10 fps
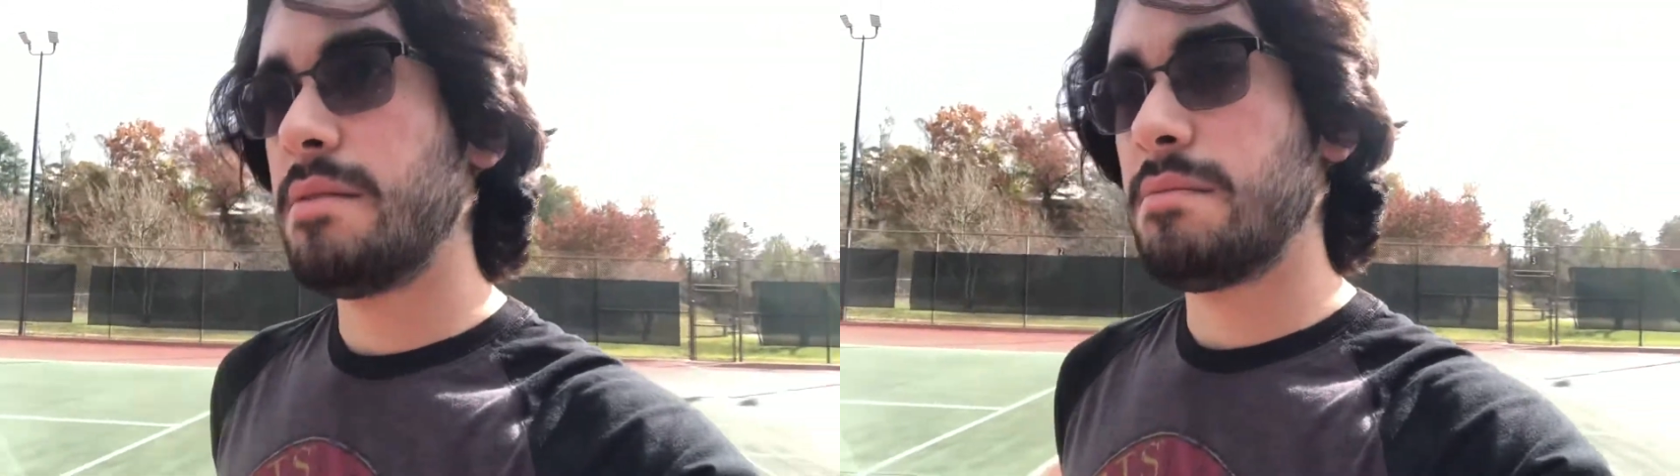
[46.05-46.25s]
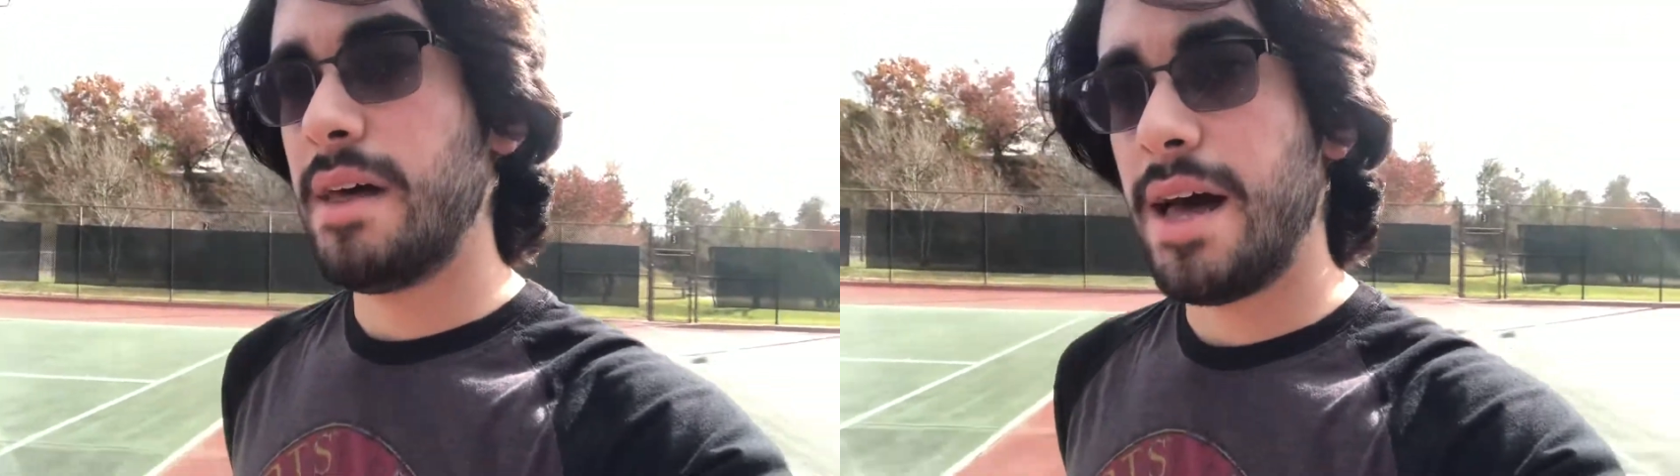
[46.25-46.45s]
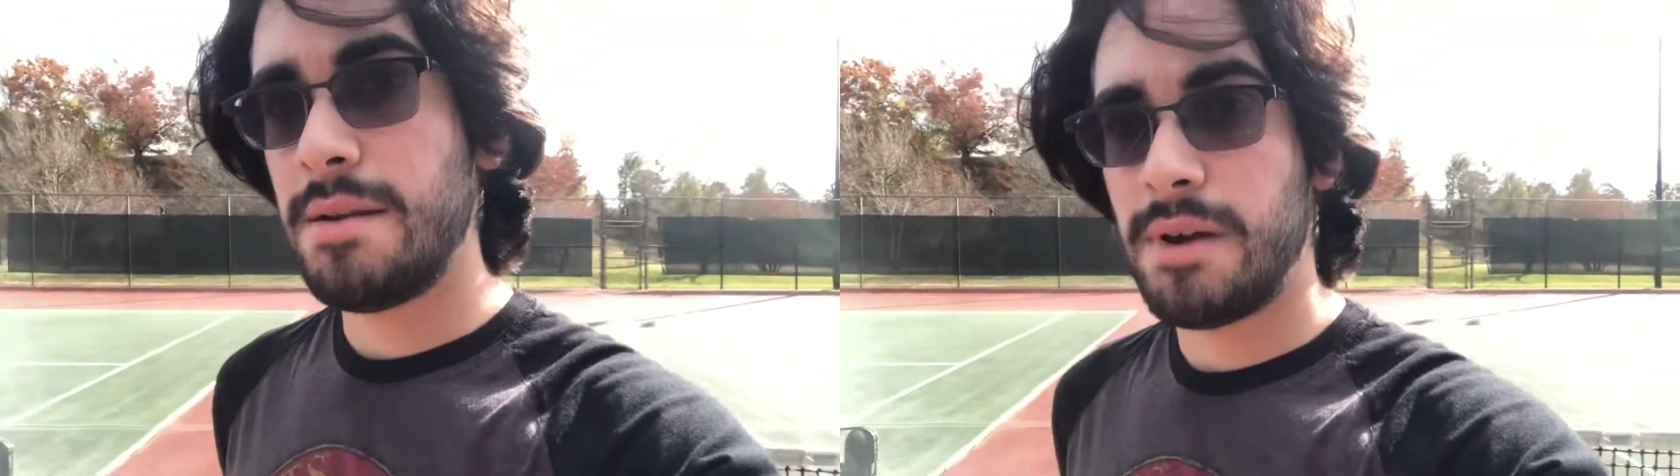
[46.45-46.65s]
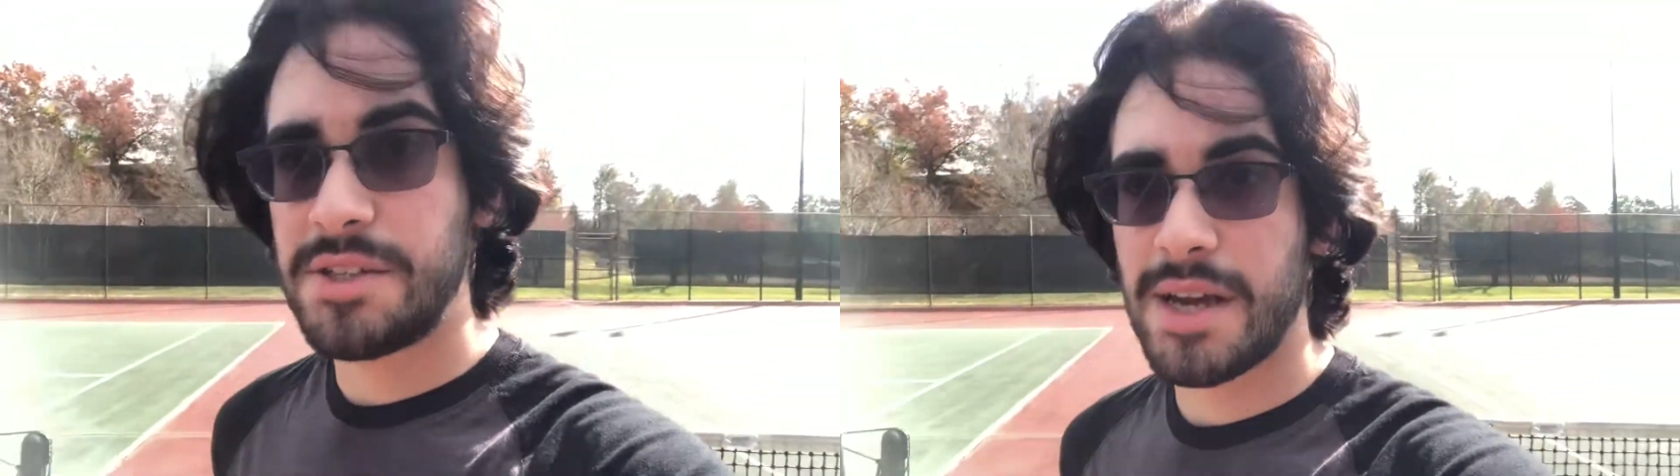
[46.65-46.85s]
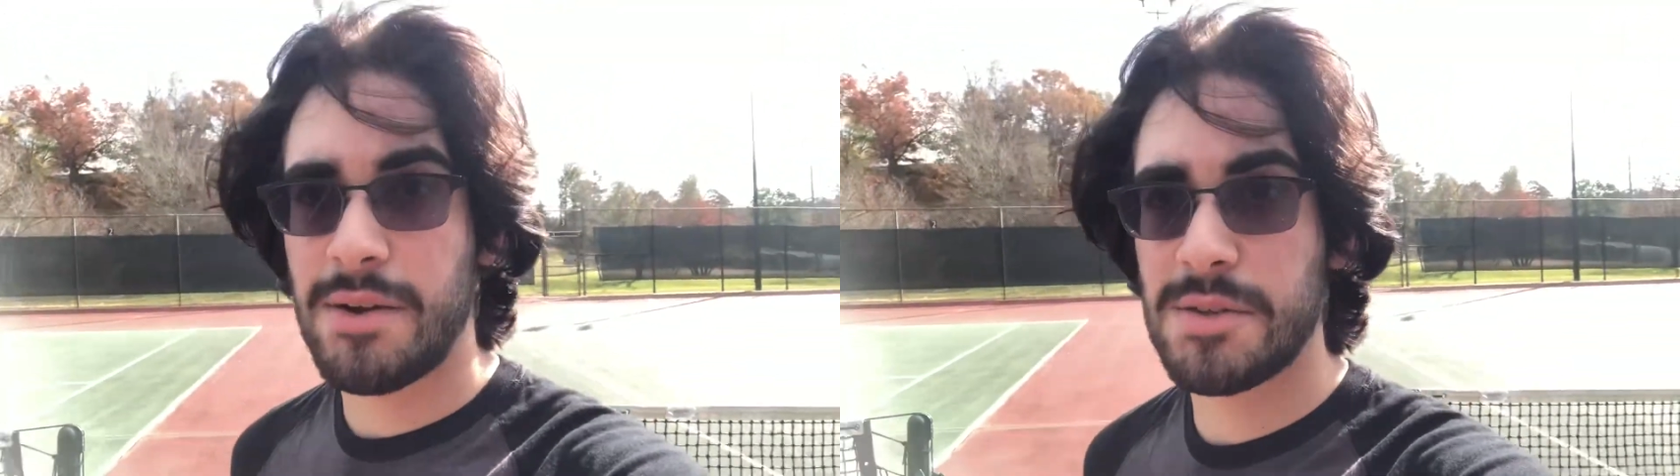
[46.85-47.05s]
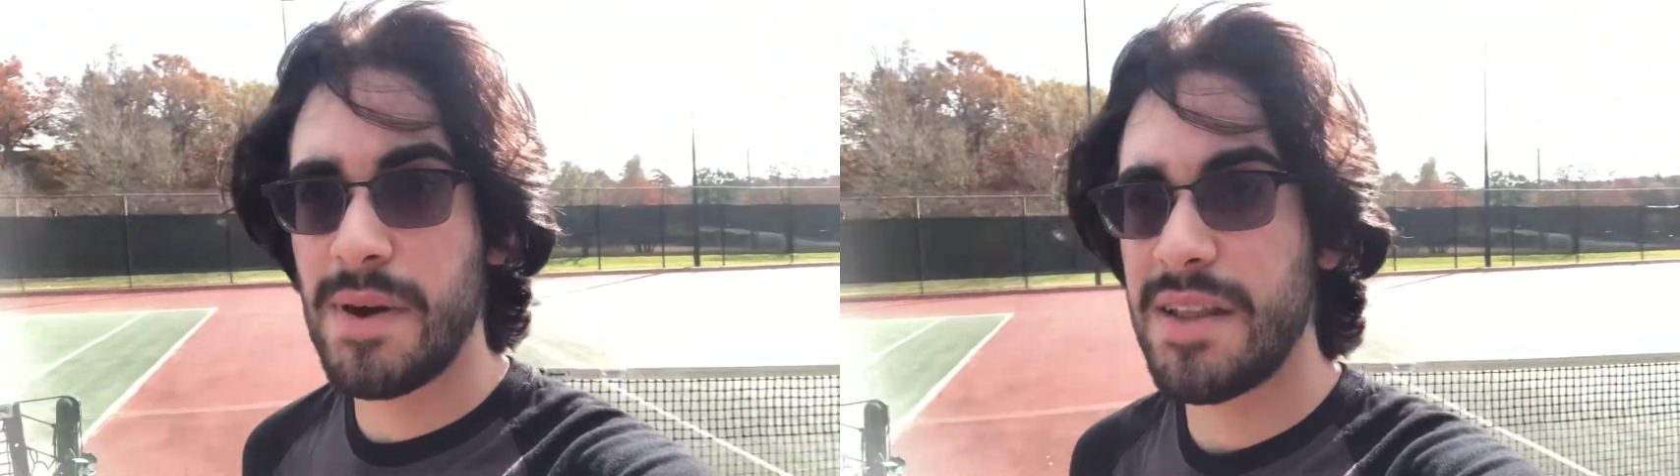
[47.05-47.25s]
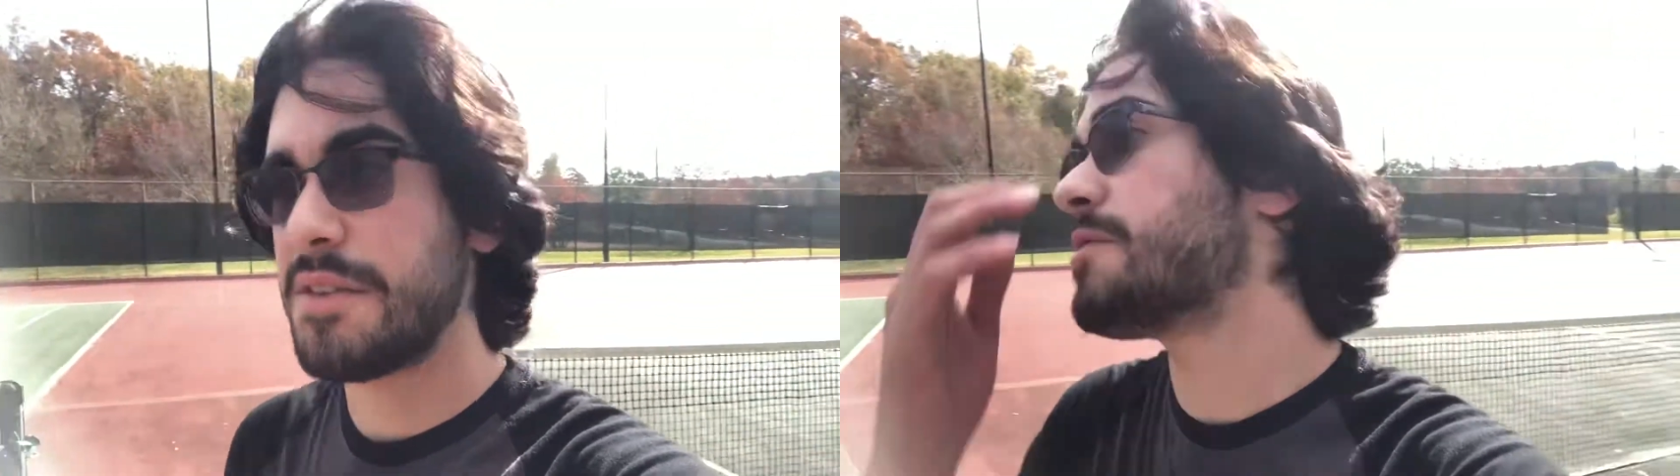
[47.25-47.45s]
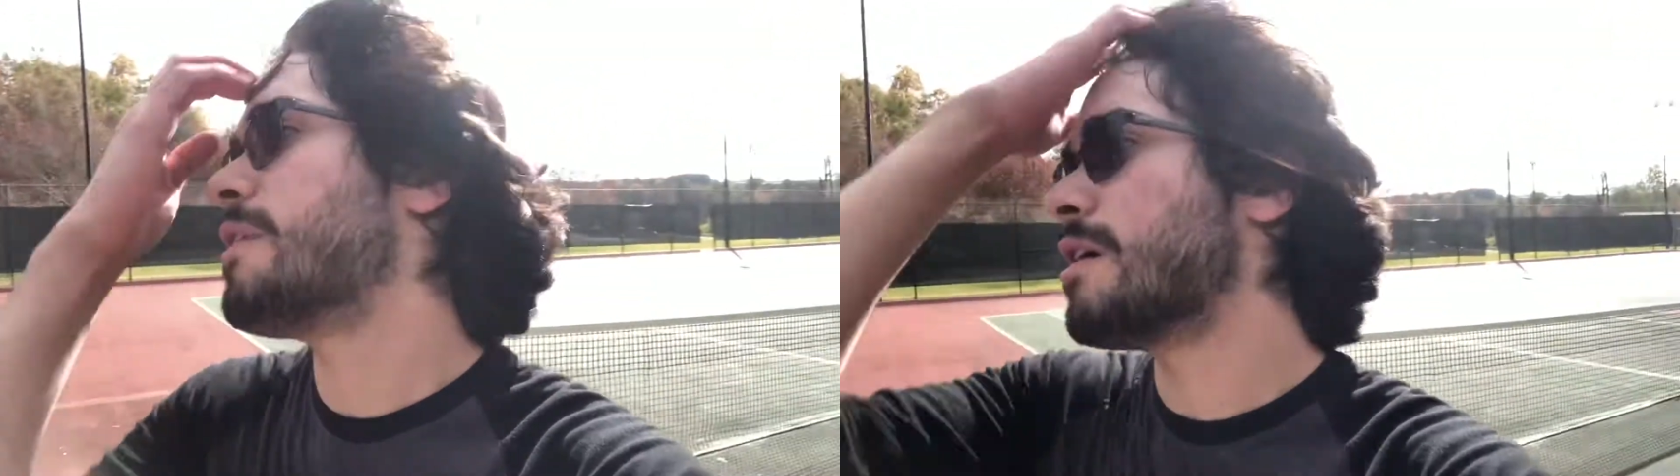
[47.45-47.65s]
that my channel has made it
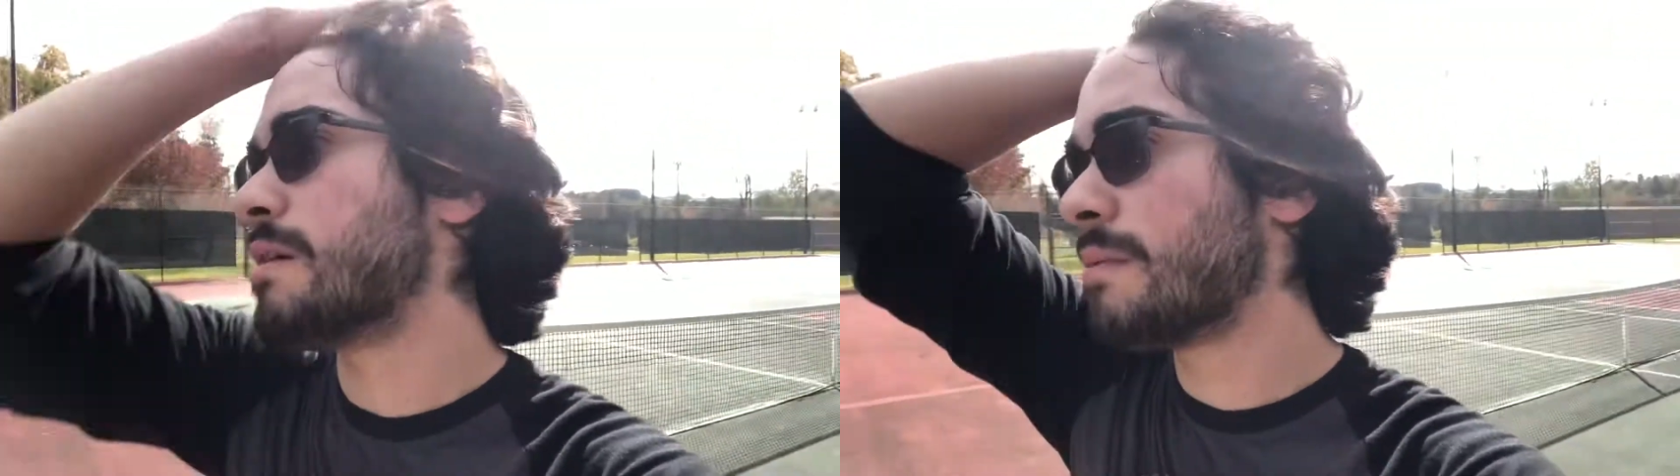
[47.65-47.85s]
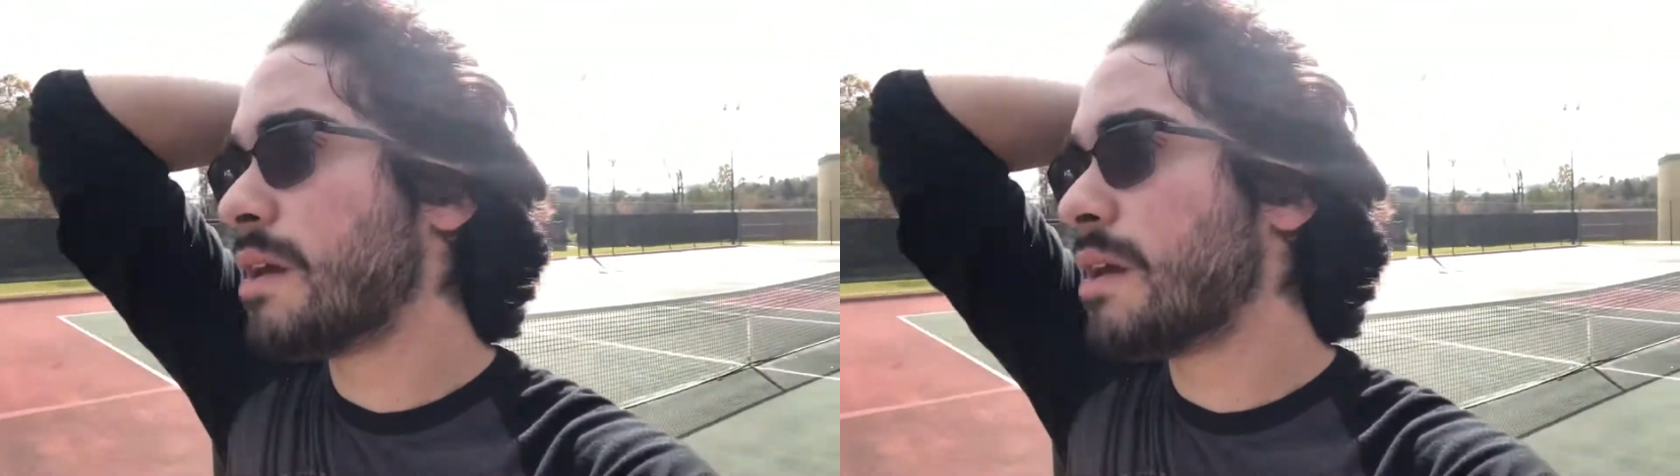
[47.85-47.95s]
this far.